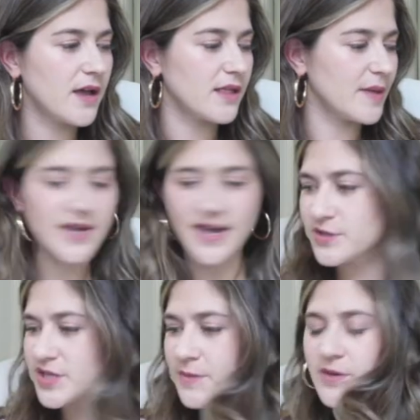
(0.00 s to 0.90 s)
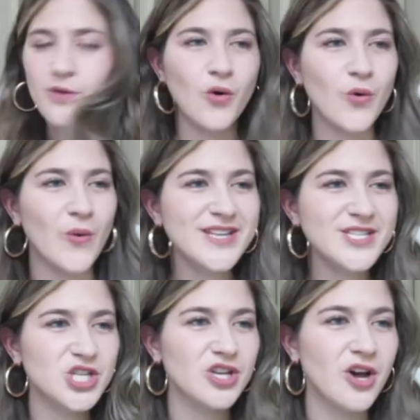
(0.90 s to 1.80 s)
Let me answer some of your
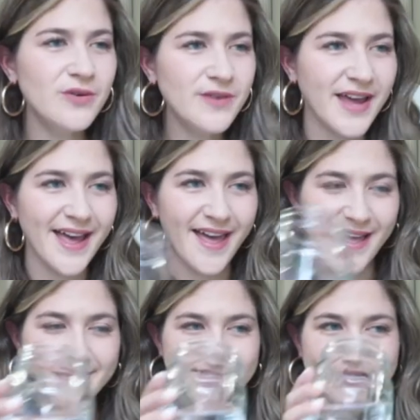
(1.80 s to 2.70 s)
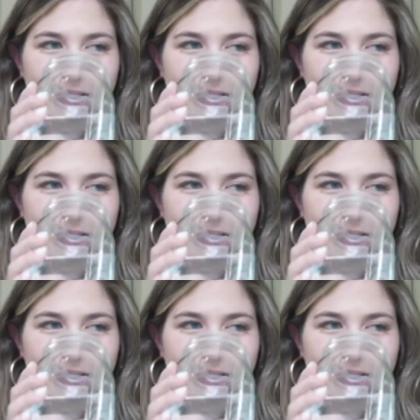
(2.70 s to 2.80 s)
questions.